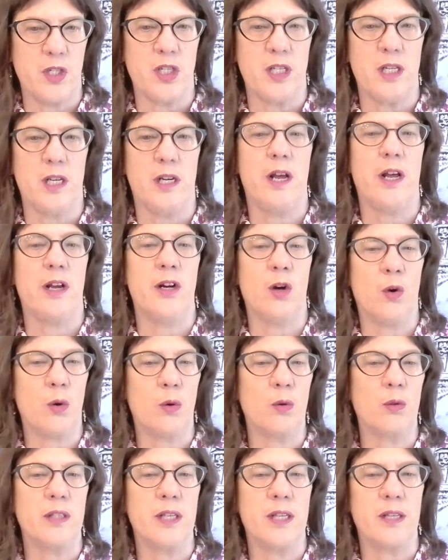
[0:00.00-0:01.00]
the vision and
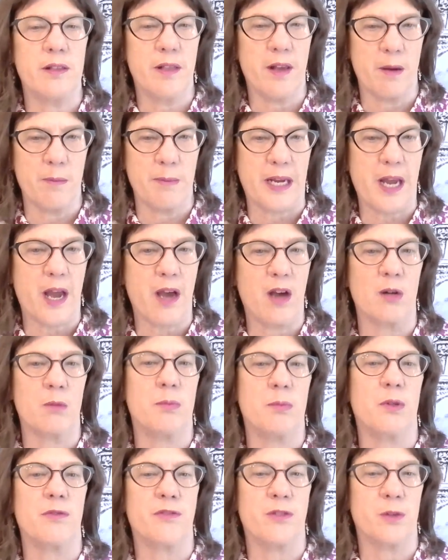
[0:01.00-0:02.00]
holding them
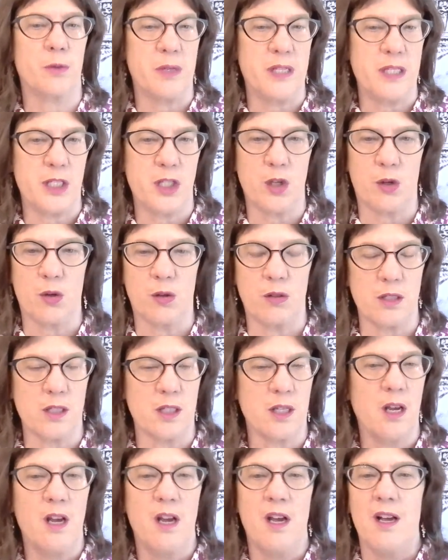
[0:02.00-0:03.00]
accountable for
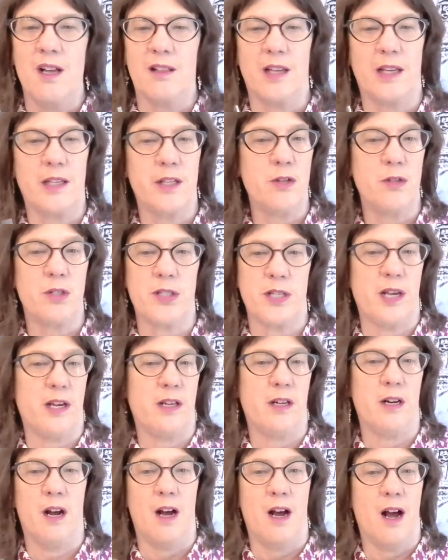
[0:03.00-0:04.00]
results. Like you
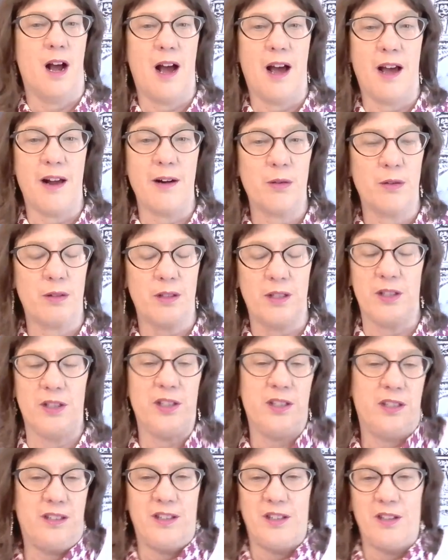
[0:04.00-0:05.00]
said,
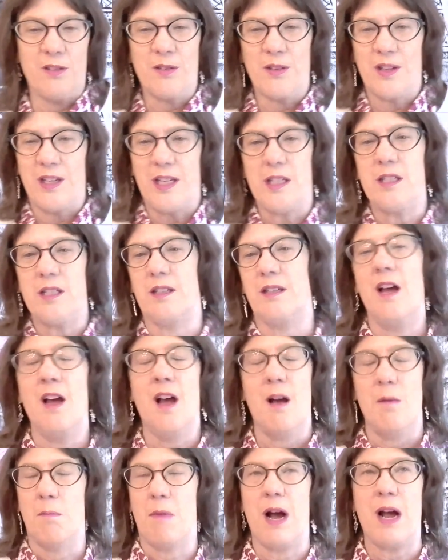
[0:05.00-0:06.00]
you don't need to.
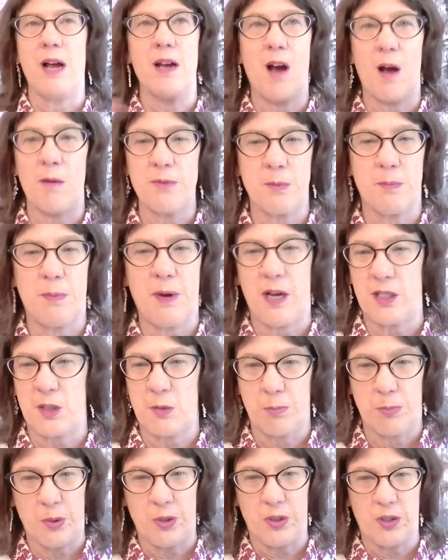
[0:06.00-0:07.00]
My ops
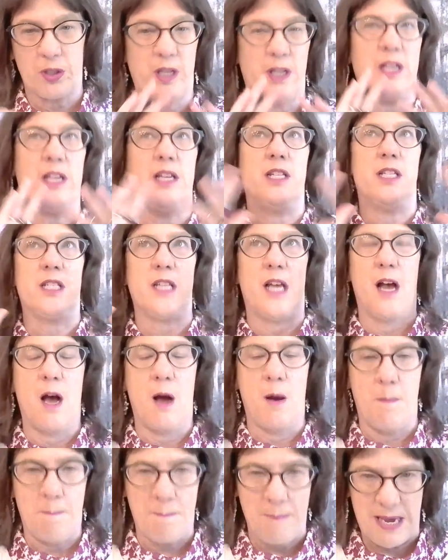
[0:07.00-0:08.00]
boss, Brooke, is
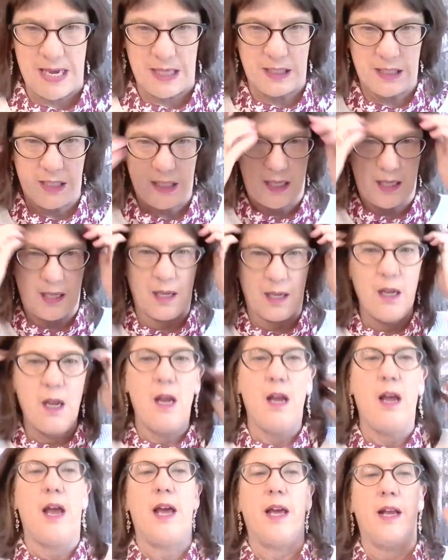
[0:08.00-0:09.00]
amazing.
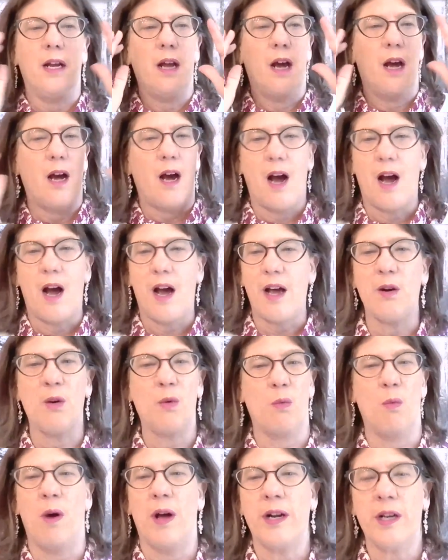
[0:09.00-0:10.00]
And I
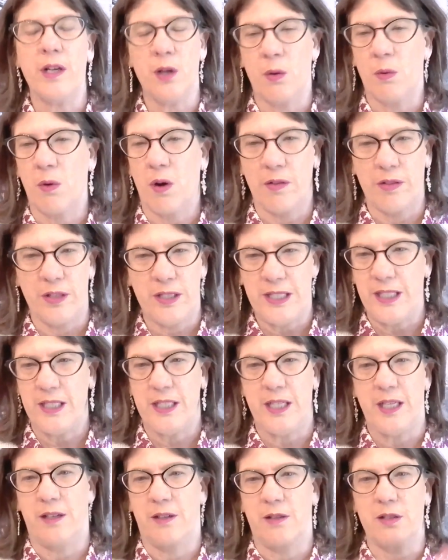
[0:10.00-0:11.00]
don't want to know all the
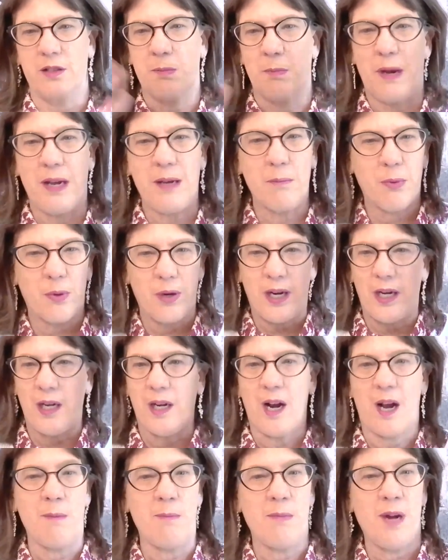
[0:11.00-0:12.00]
details. My
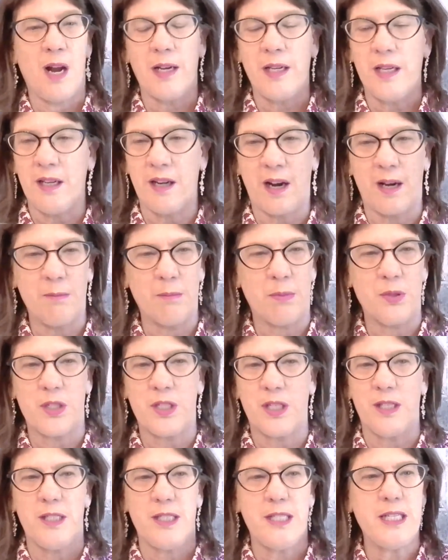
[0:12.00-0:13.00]
brain, I'm
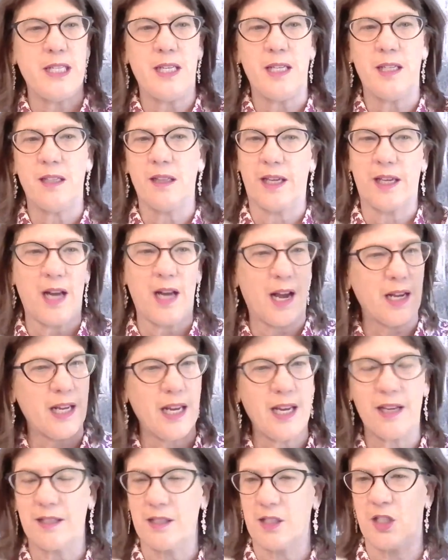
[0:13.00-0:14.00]
99% D. Like,
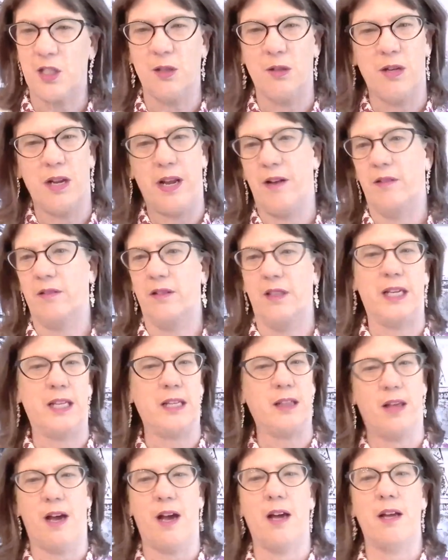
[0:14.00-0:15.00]
I can't slow down
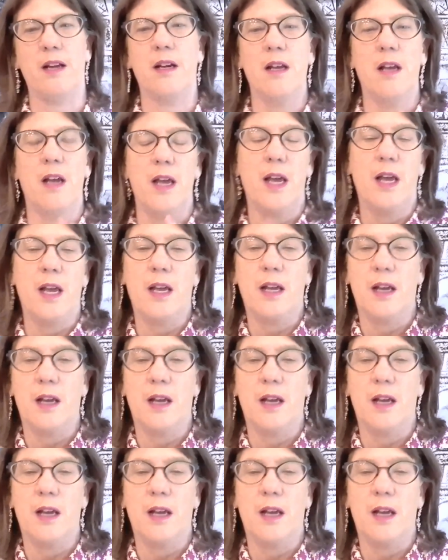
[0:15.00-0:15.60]
like that.